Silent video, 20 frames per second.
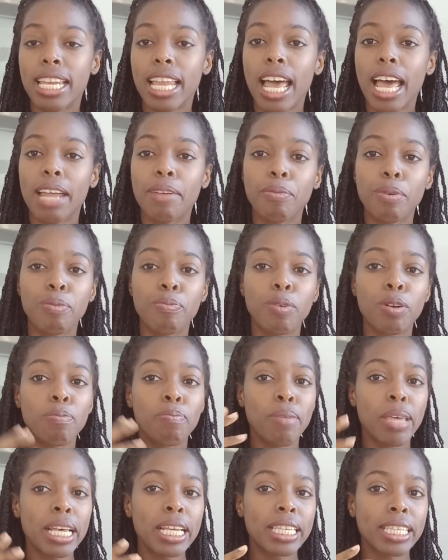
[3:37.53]
And when we're
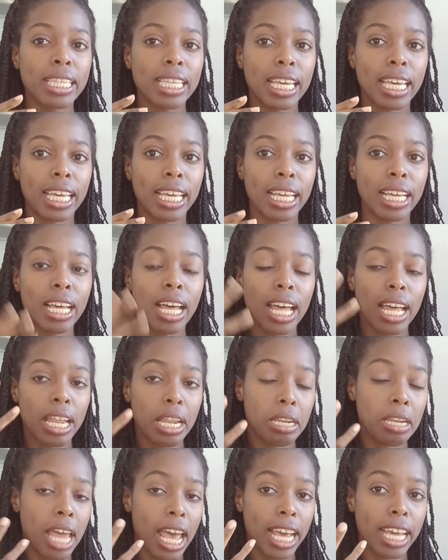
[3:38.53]
mixing a
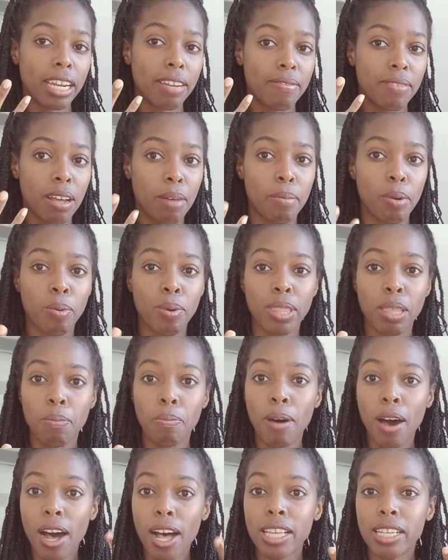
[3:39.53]
negative number with a
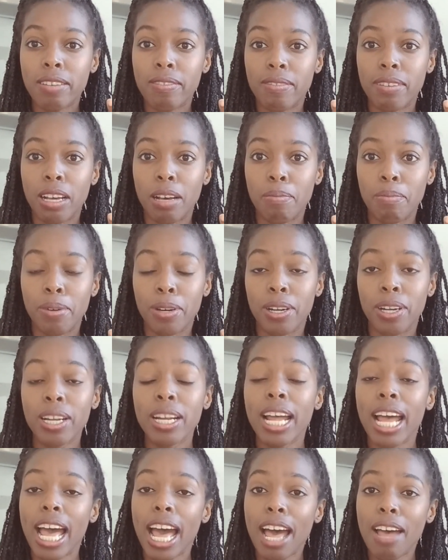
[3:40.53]
positive number,
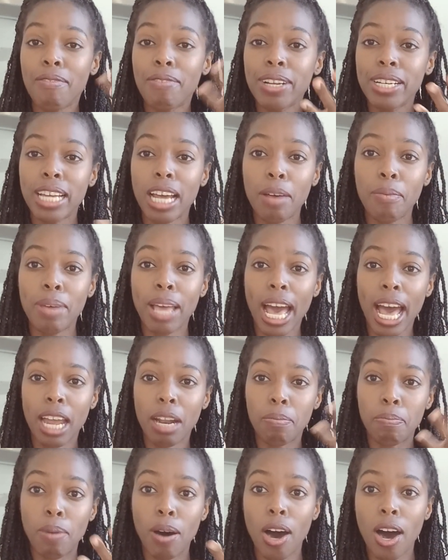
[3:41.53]
every time we add
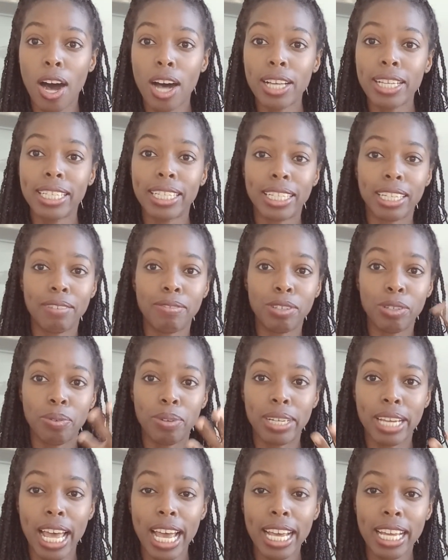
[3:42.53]
a positive to
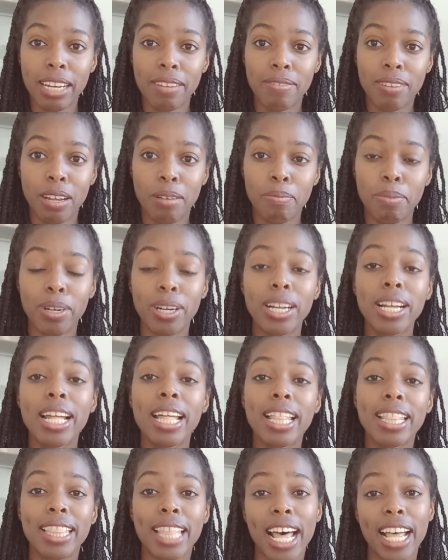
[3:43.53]
a negative number,
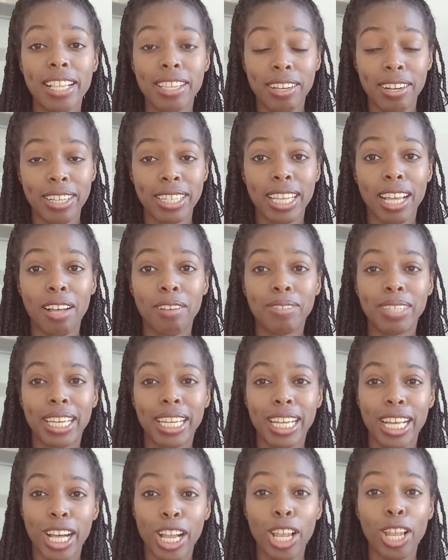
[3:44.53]
that's ourselves
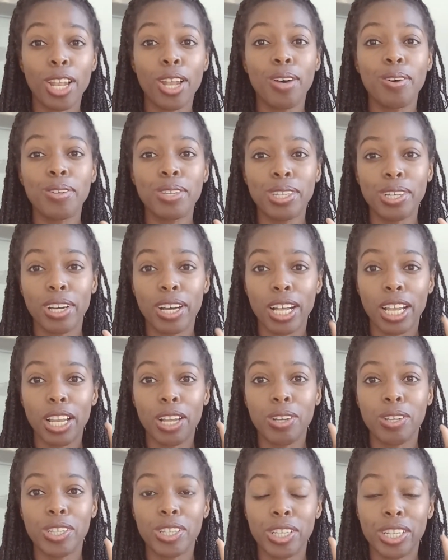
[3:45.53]
getting closer and
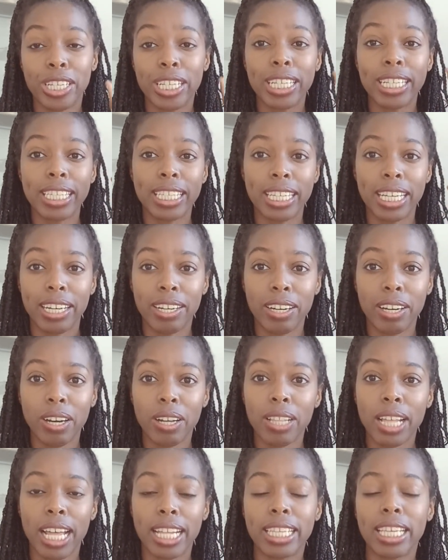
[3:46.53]
closer to
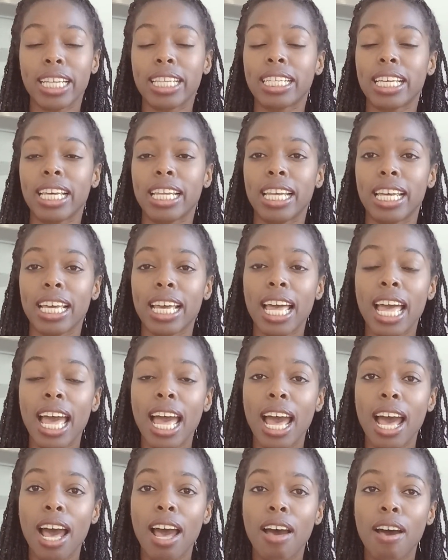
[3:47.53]
zero. That's us getting
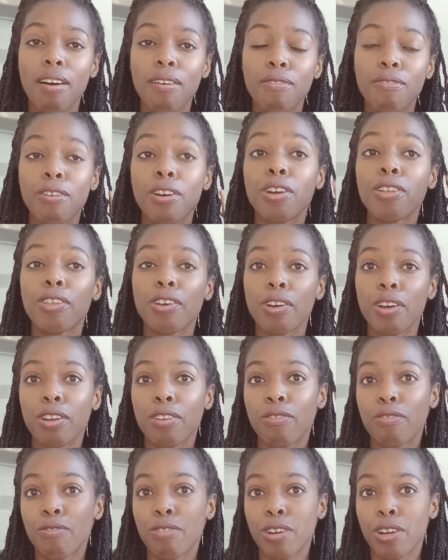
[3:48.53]
further
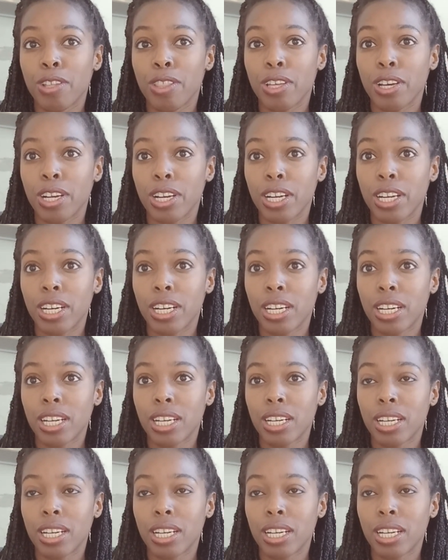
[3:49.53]
and further